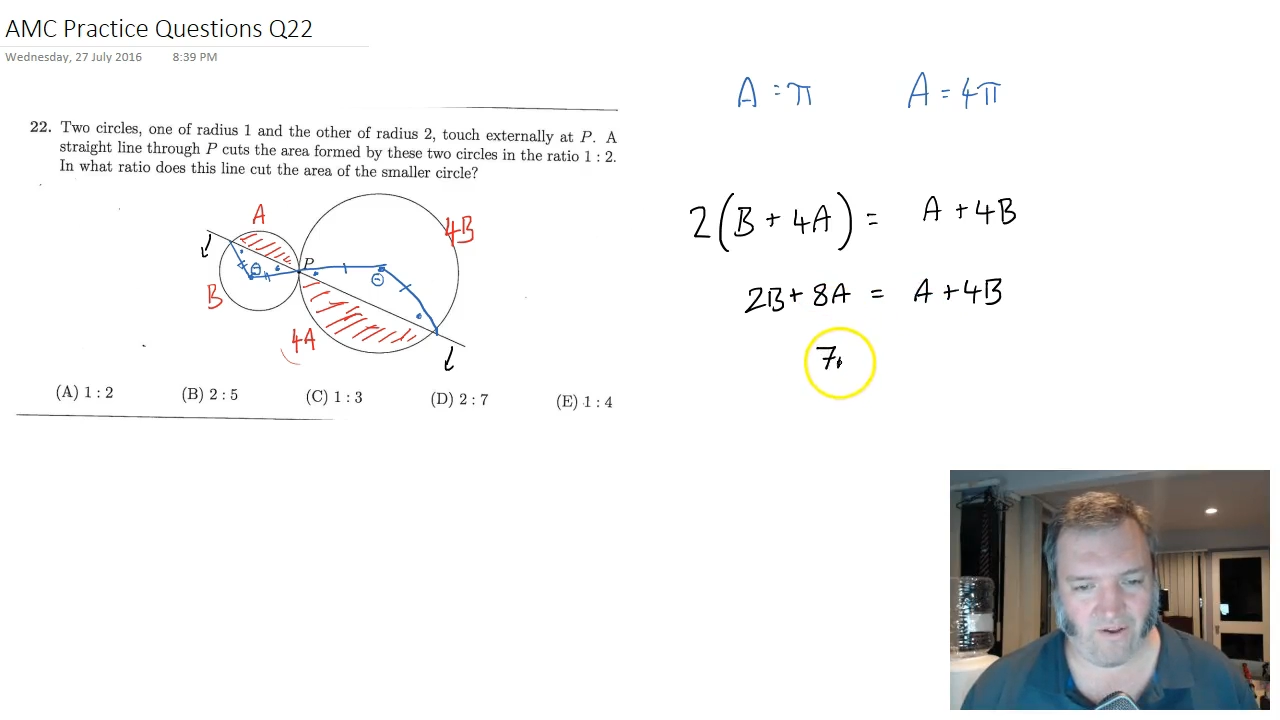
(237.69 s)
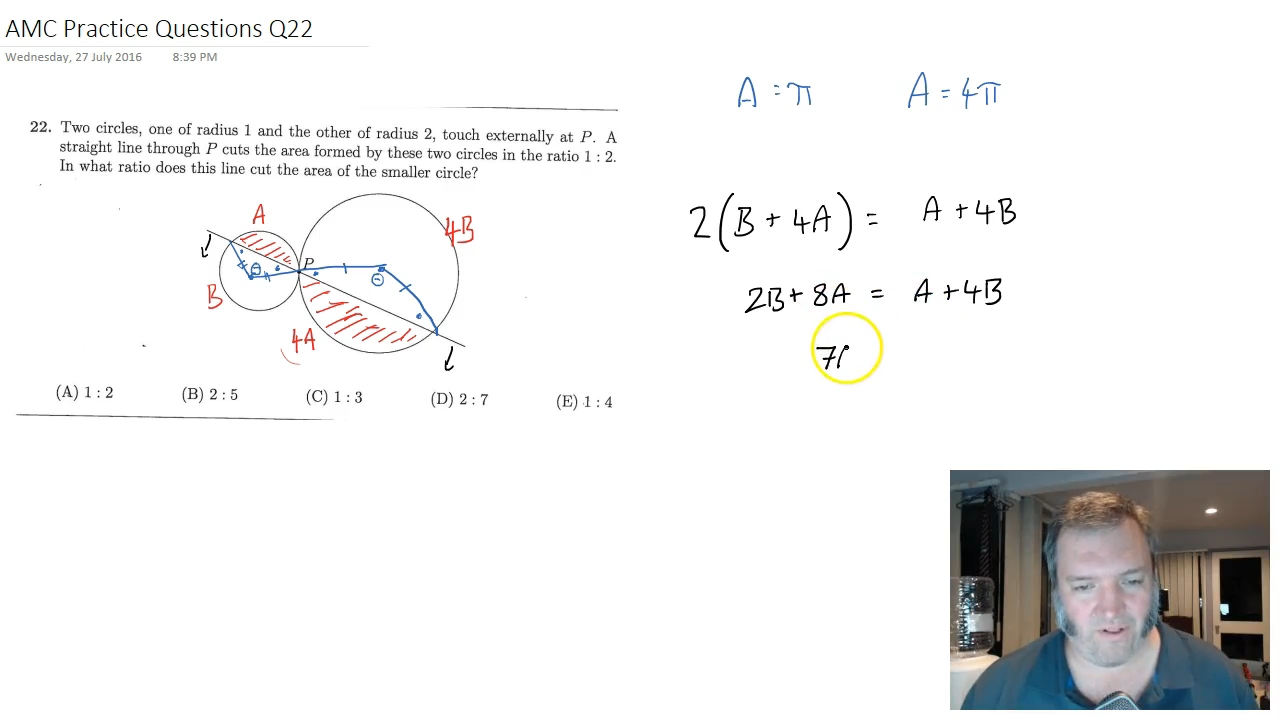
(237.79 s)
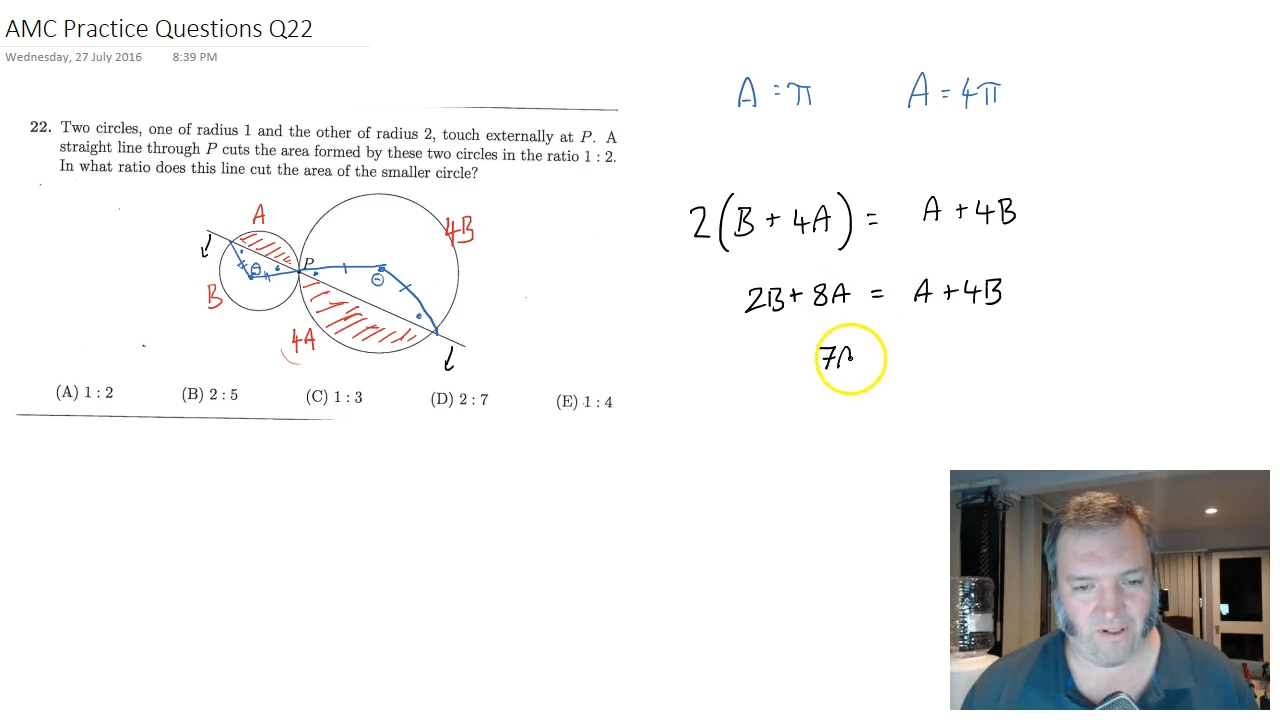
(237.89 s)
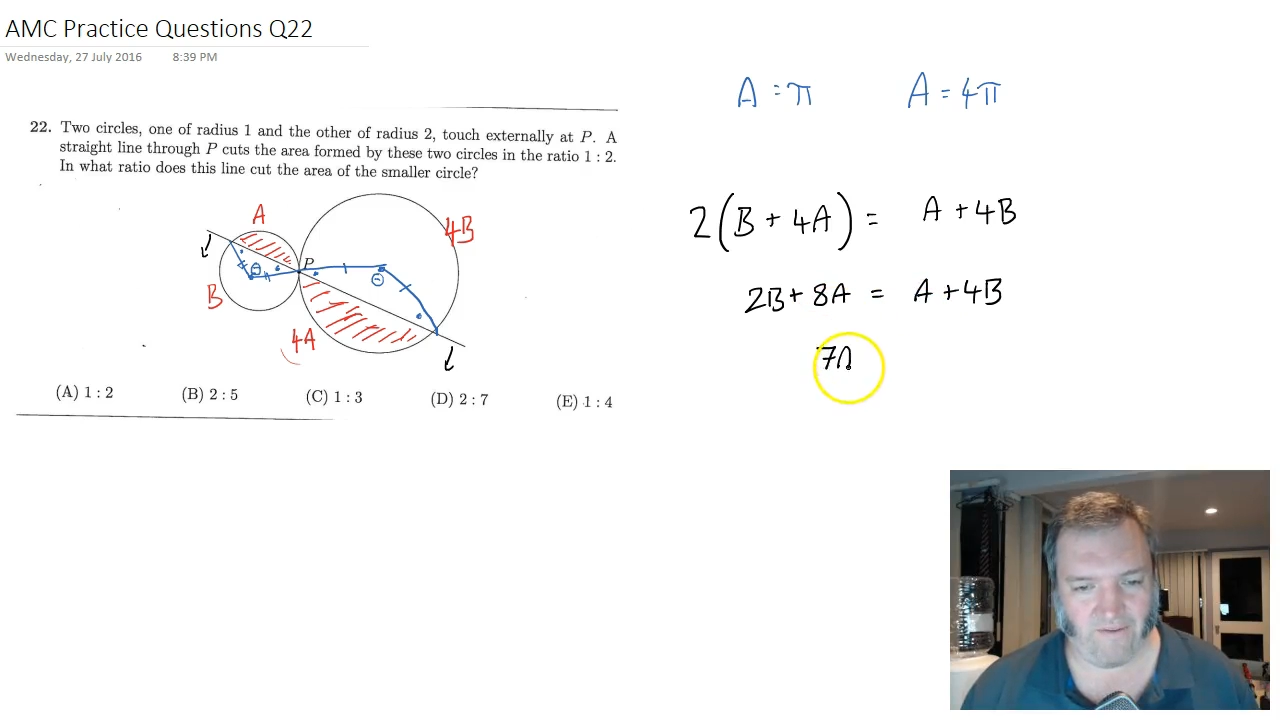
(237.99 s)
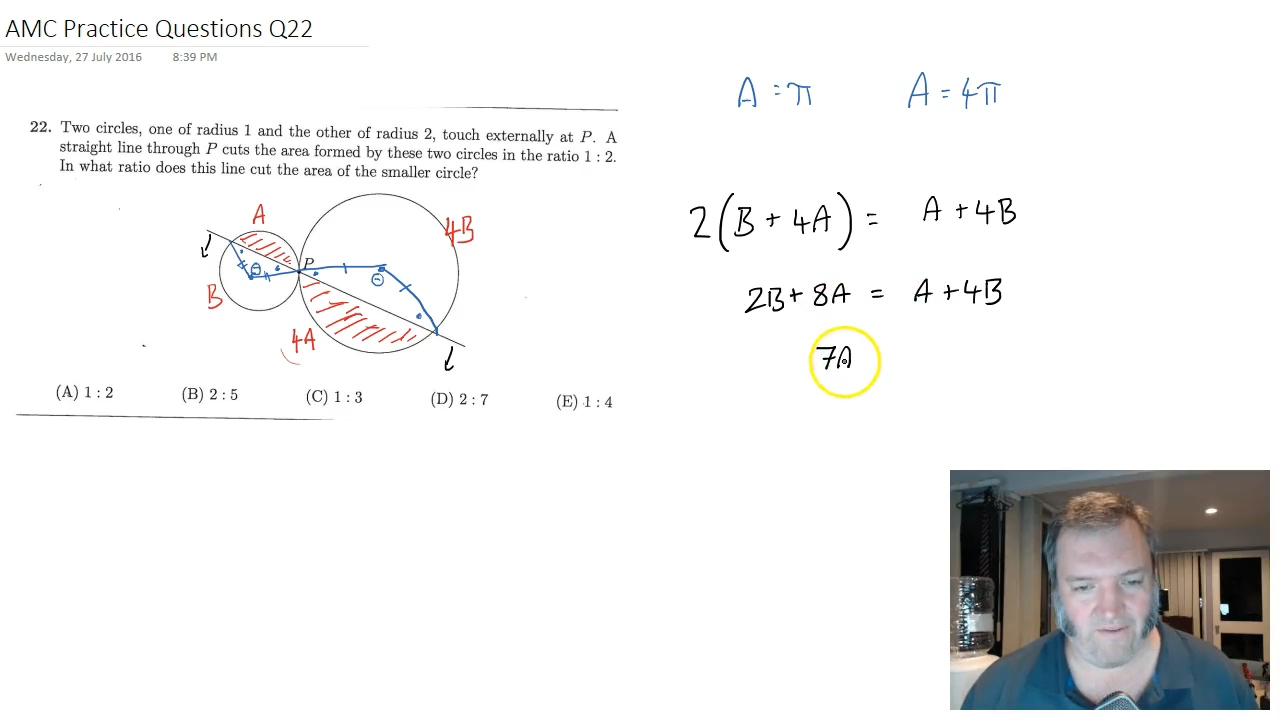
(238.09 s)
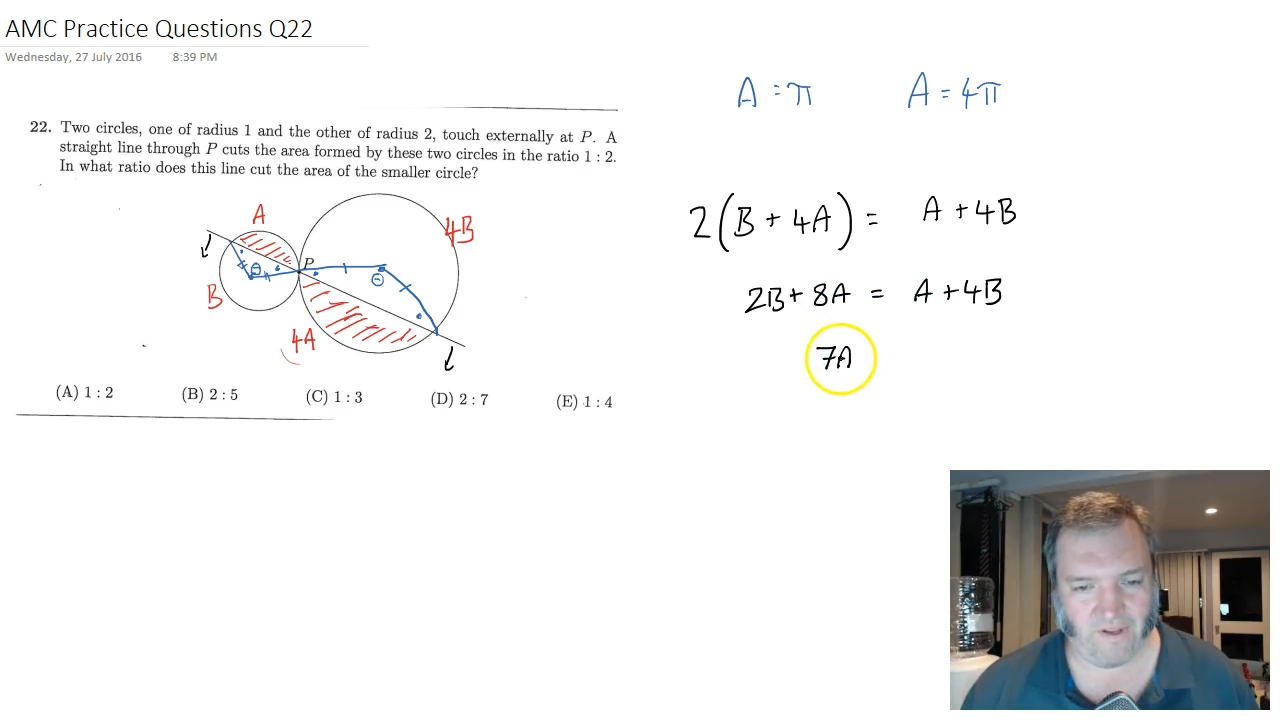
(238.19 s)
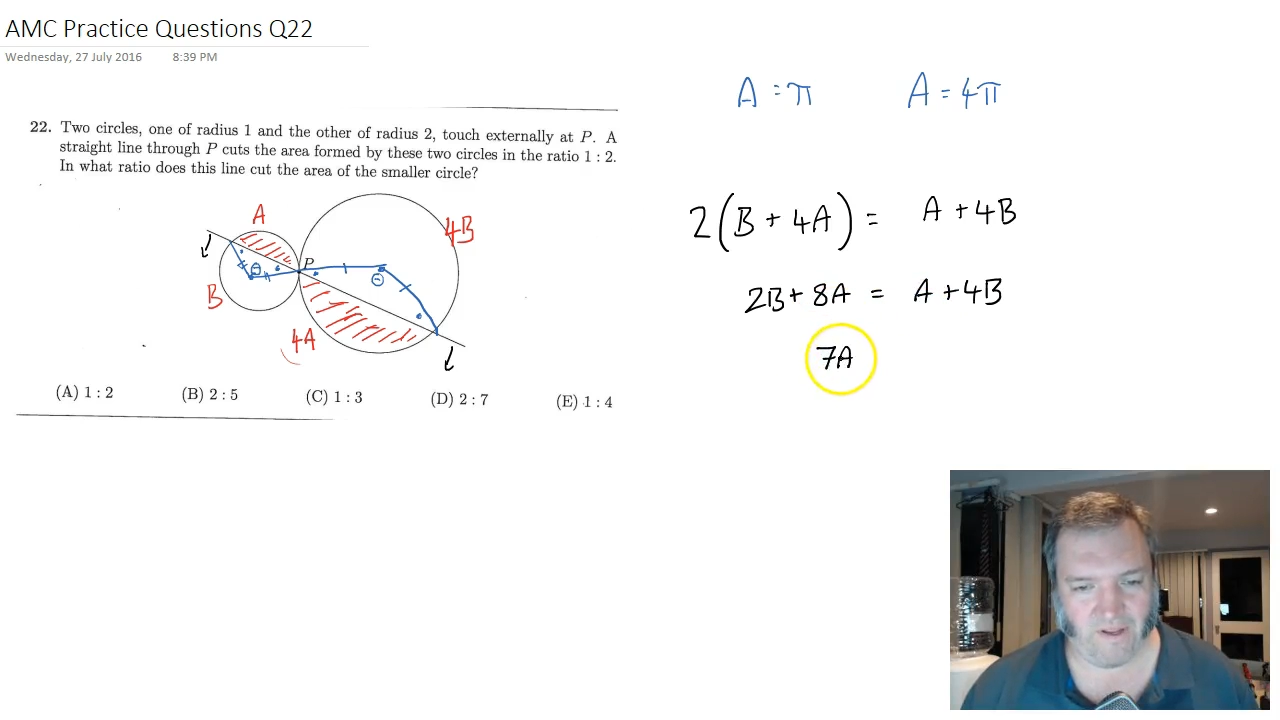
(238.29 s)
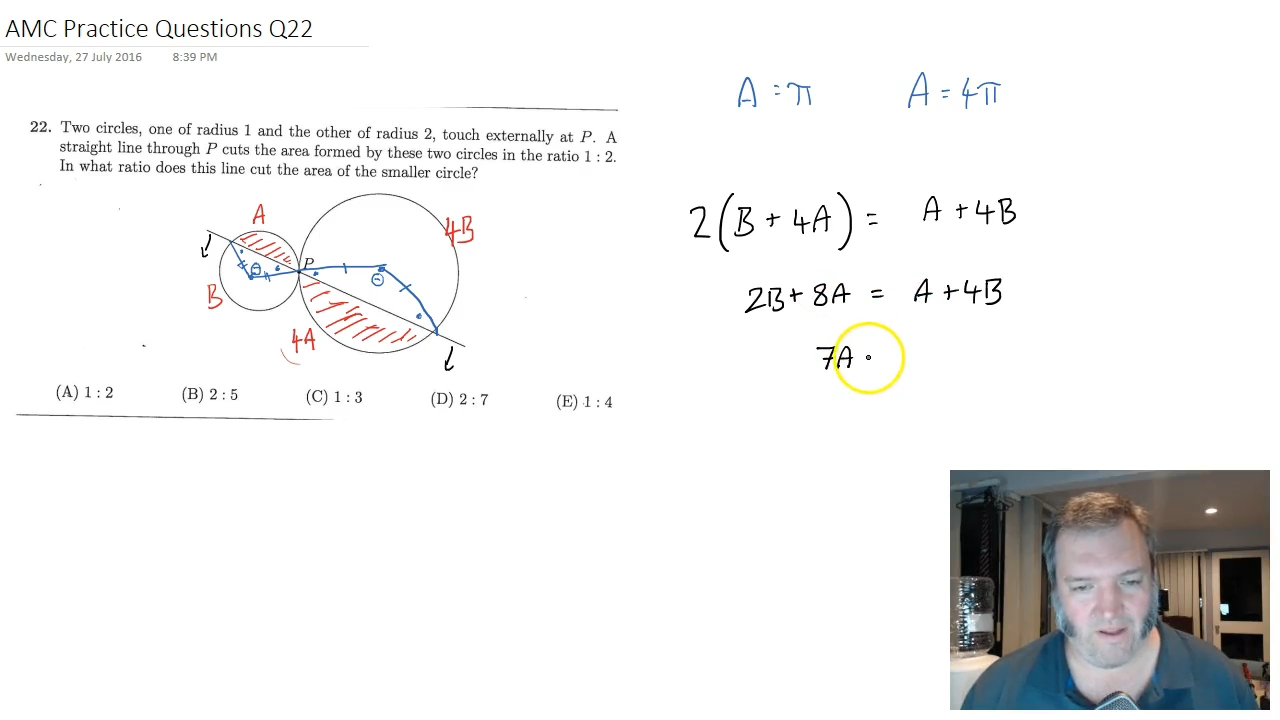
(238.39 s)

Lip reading: on the left.